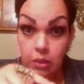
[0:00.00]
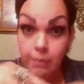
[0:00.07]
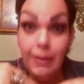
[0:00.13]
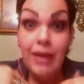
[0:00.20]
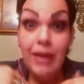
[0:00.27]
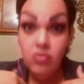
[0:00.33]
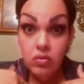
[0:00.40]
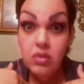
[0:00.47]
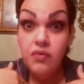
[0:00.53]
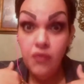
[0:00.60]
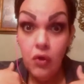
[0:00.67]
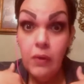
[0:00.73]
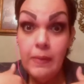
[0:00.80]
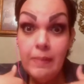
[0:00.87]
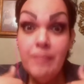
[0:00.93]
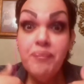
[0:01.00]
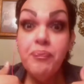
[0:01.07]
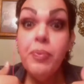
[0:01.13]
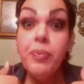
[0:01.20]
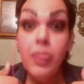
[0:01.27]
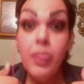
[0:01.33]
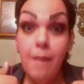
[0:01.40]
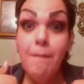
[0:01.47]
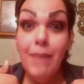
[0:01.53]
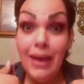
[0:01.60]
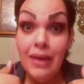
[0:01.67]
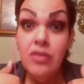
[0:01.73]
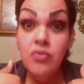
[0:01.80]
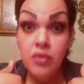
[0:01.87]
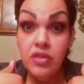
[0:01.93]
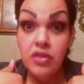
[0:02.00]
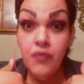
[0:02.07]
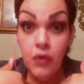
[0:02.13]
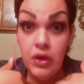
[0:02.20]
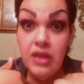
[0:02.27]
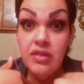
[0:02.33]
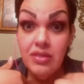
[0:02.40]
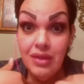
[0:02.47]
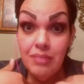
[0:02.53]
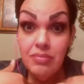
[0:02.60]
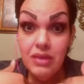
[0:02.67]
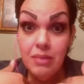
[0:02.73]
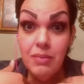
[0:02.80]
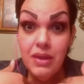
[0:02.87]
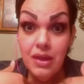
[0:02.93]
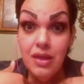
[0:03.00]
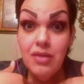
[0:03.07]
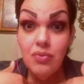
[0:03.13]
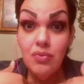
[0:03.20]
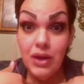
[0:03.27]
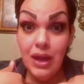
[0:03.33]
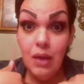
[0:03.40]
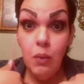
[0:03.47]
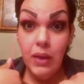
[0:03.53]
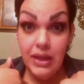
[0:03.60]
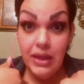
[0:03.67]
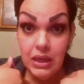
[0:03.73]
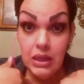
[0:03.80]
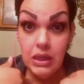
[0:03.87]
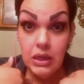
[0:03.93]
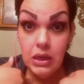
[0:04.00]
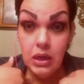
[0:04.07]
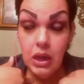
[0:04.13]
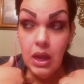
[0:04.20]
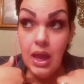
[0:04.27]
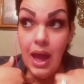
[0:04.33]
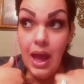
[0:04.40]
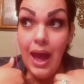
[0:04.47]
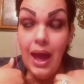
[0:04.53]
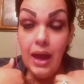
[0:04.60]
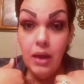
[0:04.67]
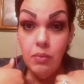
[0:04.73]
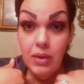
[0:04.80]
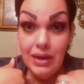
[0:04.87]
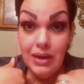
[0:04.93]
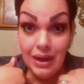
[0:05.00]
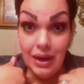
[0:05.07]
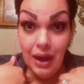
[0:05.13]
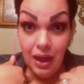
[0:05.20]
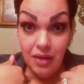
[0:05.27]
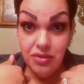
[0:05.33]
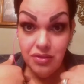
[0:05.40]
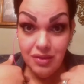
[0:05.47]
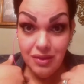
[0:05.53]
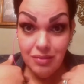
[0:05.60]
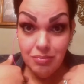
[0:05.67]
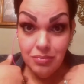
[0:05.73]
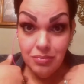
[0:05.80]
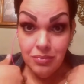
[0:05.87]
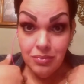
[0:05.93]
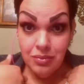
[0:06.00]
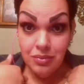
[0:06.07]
Mine was 40-something, because when I weighed in, I had already lost some.